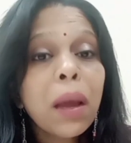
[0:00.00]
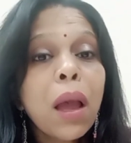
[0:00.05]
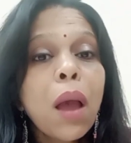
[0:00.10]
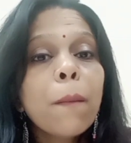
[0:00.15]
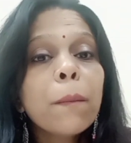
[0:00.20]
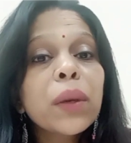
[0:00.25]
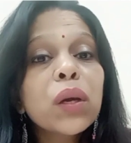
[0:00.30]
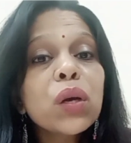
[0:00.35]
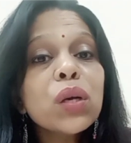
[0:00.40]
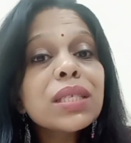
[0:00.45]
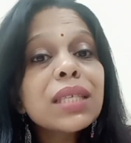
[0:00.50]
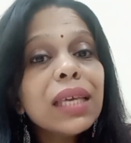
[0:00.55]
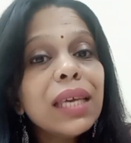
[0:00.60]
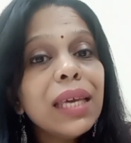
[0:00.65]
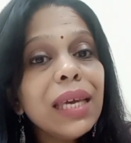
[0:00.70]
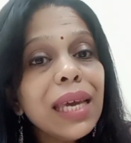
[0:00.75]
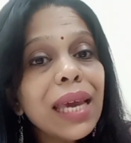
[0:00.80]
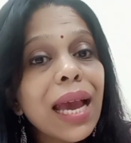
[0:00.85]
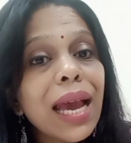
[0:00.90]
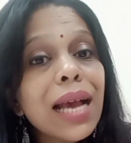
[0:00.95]
Because
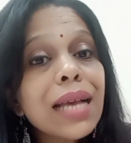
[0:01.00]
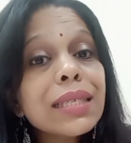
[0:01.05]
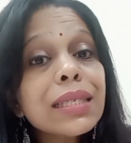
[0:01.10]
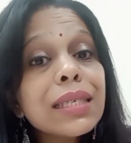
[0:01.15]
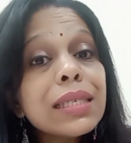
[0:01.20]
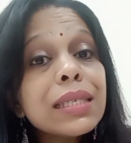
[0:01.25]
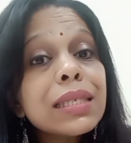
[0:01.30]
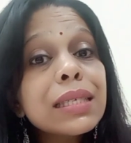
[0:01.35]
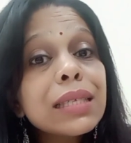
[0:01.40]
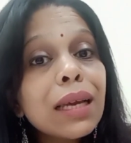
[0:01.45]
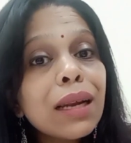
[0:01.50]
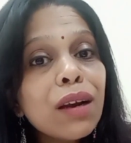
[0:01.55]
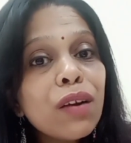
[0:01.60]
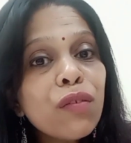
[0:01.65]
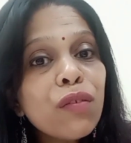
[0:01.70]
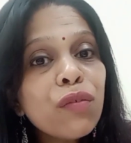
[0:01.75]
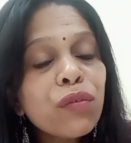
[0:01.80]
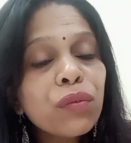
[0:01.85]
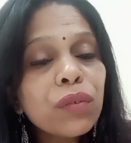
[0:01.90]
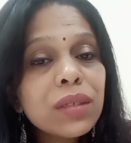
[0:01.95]
he has a
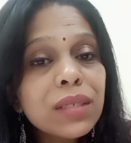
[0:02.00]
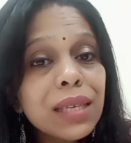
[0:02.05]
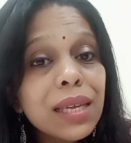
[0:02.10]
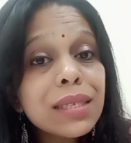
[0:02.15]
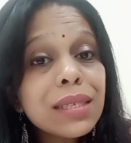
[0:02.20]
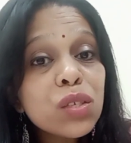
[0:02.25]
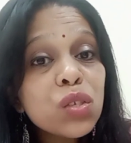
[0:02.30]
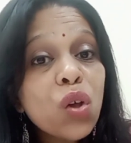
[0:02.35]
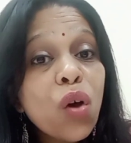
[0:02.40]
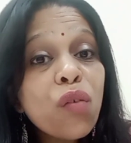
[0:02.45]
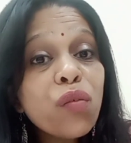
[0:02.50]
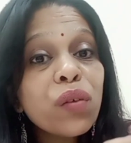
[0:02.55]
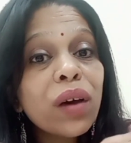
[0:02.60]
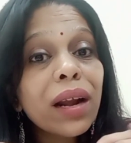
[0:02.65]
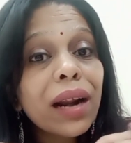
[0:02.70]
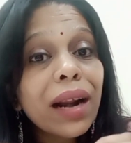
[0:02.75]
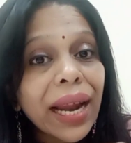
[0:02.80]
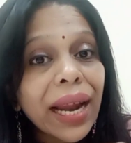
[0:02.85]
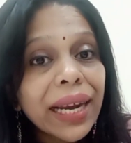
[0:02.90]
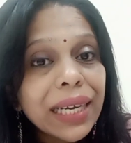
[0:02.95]
sense of
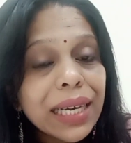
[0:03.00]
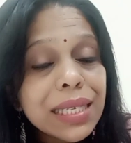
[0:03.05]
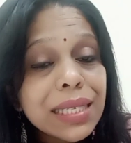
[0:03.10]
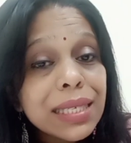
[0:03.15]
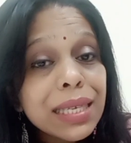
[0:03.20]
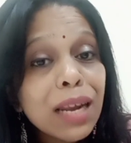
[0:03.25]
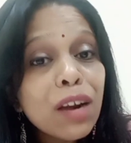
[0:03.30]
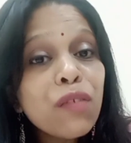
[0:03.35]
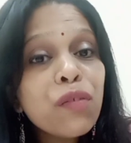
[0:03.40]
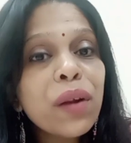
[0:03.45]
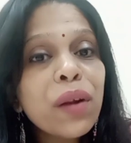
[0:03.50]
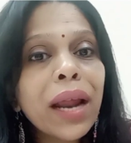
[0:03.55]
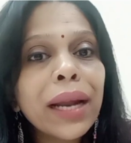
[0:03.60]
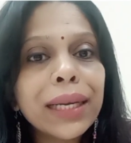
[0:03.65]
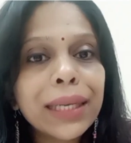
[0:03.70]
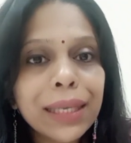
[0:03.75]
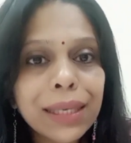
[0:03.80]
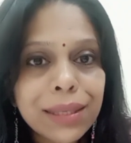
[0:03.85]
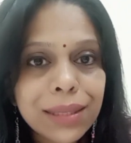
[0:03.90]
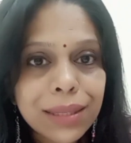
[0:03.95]

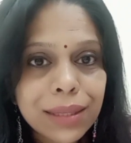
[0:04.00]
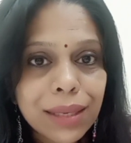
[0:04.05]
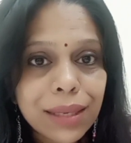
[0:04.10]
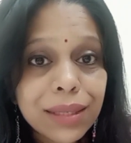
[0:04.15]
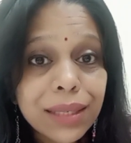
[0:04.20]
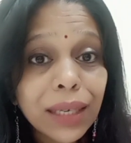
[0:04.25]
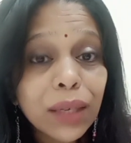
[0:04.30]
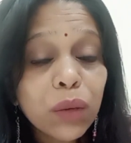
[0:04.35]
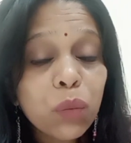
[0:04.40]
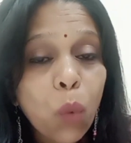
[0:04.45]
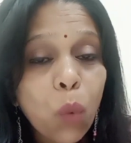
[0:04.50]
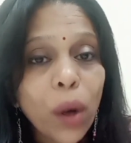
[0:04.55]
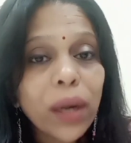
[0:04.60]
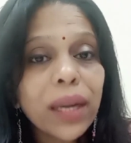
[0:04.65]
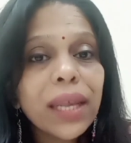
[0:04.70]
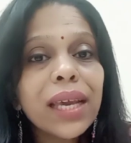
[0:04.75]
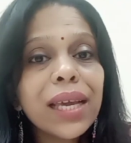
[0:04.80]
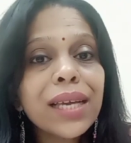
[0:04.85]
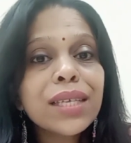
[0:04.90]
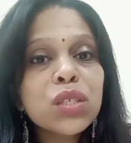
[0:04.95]
self-righteousness, that what
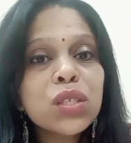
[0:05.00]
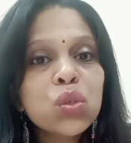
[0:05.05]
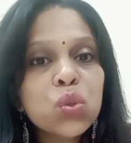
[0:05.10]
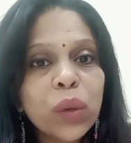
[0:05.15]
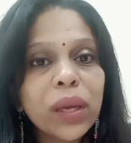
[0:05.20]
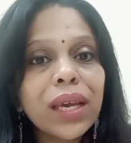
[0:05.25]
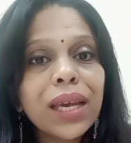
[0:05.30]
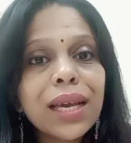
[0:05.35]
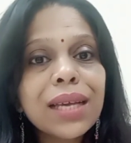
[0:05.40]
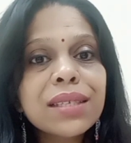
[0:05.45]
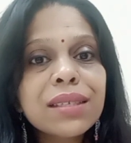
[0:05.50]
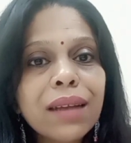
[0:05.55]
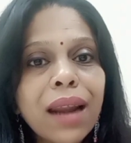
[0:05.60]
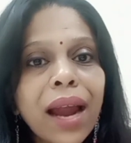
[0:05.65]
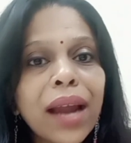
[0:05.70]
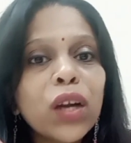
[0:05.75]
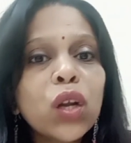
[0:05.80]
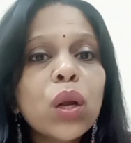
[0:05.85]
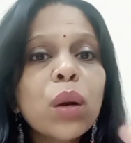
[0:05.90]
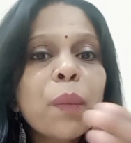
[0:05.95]
he is doing is
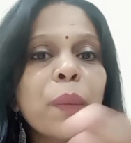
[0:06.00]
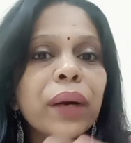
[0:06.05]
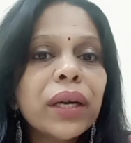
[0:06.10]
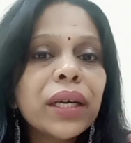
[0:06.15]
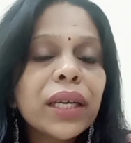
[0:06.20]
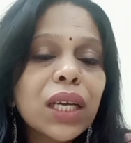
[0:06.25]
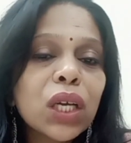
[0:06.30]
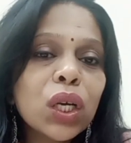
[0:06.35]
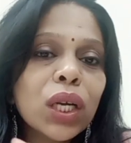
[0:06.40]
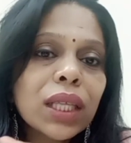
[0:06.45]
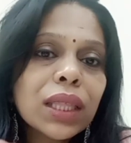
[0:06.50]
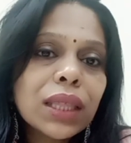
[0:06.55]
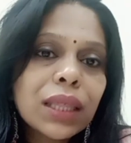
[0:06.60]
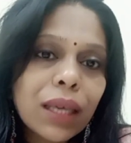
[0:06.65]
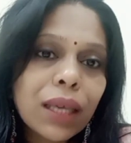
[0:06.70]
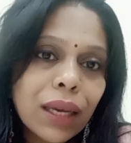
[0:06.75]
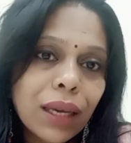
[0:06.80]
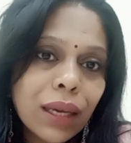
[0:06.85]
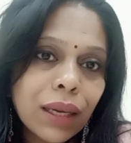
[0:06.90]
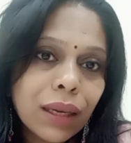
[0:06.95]
right, or a particular
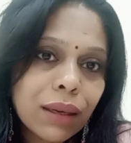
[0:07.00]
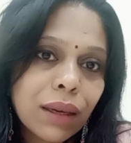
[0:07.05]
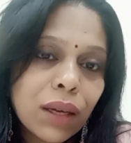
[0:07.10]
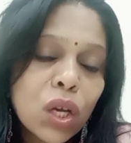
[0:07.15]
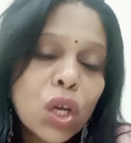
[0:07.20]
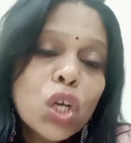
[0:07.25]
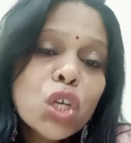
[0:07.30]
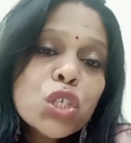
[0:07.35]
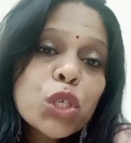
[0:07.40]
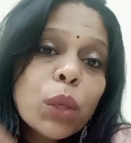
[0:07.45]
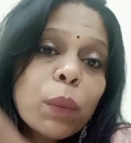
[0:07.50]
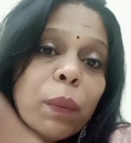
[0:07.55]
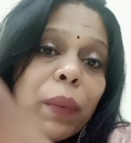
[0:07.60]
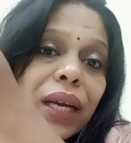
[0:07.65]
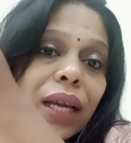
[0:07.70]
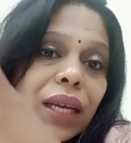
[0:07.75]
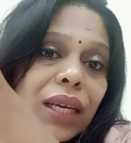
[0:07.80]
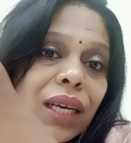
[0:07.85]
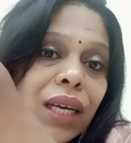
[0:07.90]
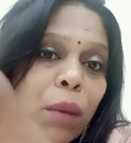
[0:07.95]
thing should be
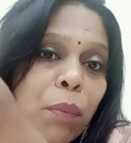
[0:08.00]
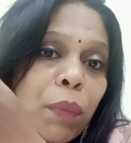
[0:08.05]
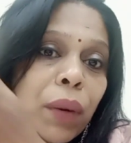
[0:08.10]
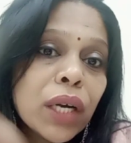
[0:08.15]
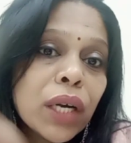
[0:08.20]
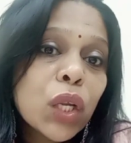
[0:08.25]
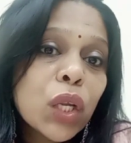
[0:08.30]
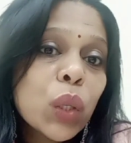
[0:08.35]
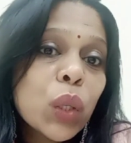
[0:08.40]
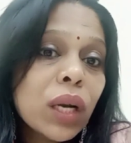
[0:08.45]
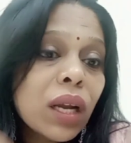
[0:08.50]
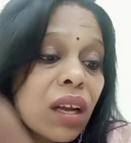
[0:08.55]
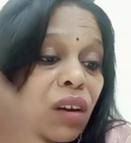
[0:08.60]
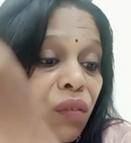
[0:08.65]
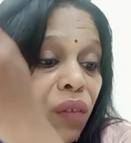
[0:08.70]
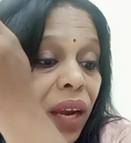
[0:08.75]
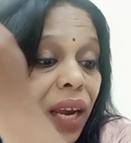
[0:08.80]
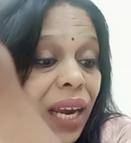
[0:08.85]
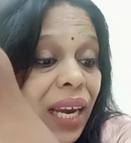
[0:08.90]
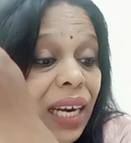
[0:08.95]
done in a particular
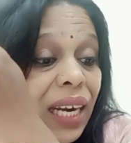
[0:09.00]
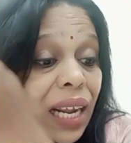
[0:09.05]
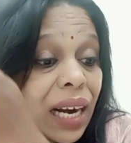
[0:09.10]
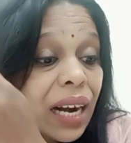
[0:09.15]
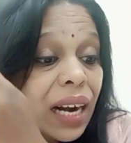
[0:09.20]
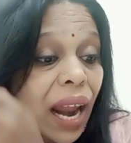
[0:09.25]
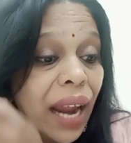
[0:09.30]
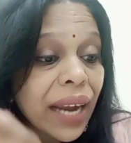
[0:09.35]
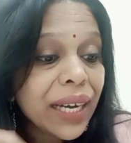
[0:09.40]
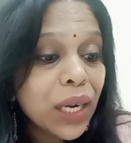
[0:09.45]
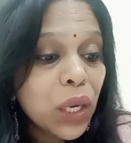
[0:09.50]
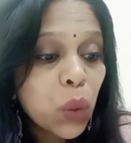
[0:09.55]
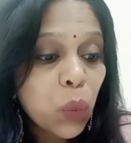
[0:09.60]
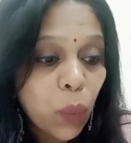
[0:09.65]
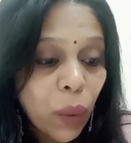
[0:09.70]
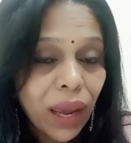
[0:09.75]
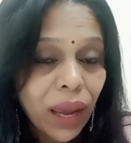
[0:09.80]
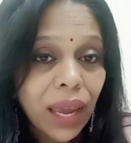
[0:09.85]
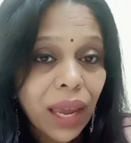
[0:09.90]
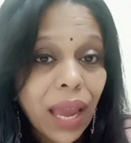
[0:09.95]
way, in a right
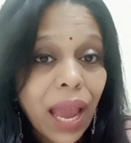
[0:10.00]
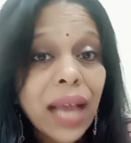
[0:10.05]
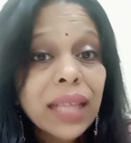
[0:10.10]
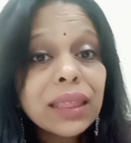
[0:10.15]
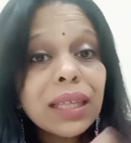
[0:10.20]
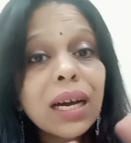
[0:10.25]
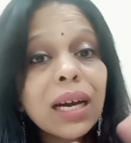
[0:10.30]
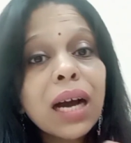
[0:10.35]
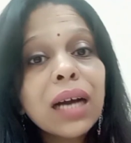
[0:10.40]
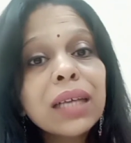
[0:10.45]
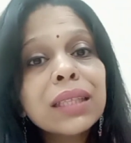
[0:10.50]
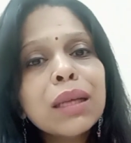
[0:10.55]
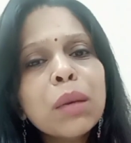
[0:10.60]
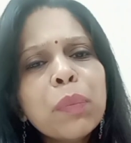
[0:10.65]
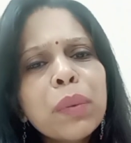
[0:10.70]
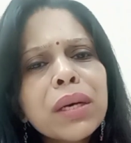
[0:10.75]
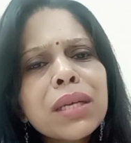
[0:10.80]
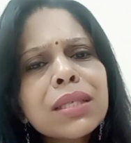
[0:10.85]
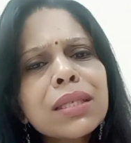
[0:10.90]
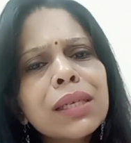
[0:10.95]
way, and the other
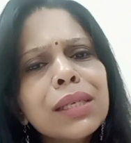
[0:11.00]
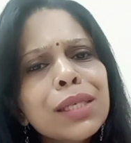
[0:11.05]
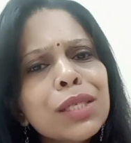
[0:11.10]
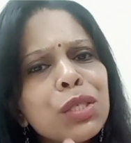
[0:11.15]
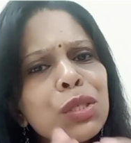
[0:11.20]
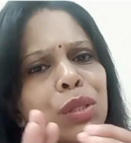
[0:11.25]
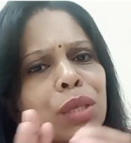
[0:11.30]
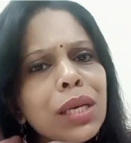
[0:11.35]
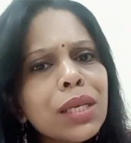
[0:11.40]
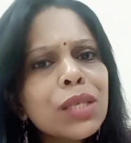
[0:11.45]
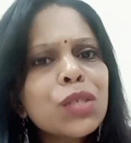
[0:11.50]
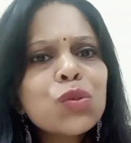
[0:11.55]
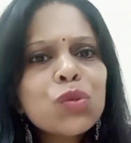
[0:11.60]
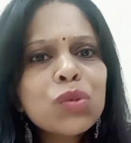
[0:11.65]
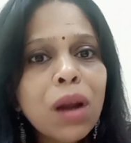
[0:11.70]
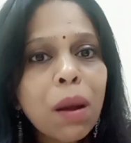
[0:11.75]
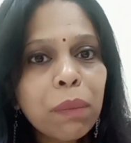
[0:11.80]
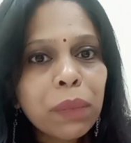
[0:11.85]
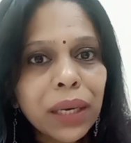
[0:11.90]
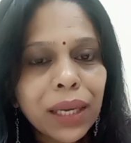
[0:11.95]
person is just
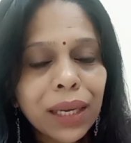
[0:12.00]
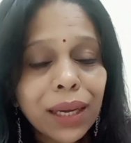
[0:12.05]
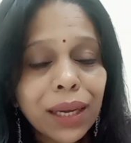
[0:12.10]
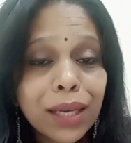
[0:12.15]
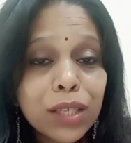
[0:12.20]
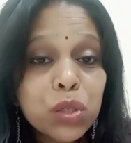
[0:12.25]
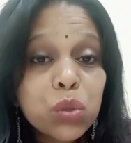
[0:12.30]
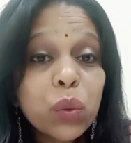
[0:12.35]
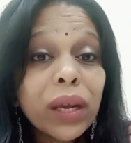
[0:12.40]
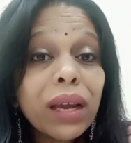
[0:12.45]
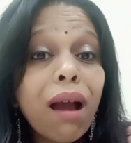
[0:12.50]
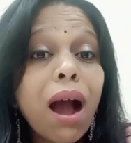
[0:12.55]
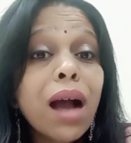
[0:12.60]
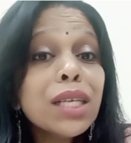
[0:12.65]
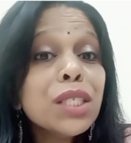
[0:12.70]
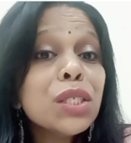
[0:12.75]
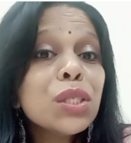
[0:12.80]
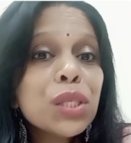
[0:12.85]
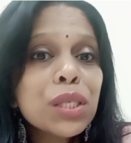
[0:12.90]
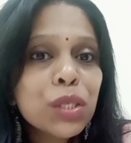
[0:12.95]
troubling, is doing
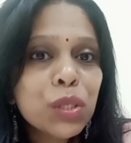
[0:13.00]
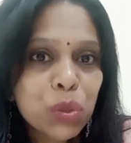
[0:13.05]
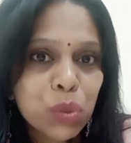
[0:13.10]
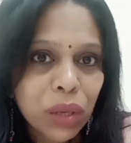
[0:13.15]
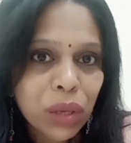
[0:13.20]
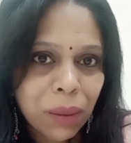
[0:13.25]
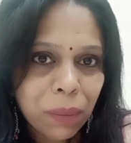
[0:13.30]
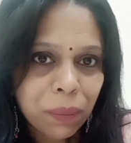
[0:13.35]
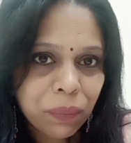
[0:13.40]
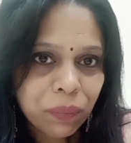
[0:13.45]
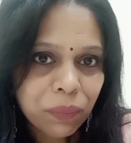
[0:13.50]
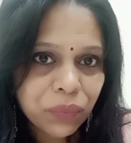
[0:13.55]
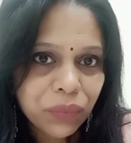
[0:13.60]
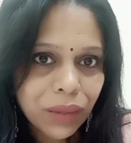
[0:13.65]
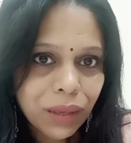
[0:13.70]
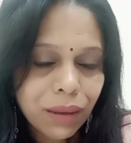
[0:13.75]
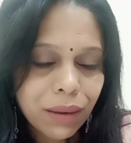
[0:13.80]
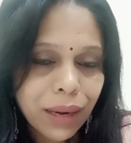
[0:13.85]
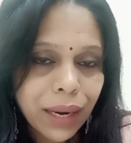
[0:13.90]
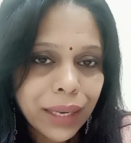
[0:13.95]
unjust to him,
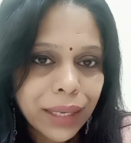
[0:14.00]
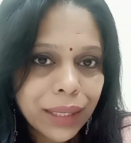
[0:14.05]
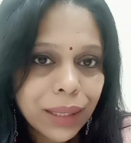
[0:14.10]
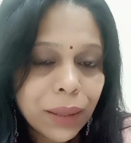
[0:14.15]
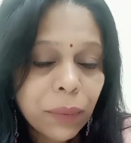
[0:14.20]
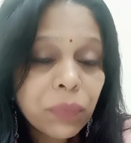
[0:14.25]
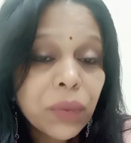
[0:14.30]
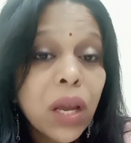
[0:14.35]
right?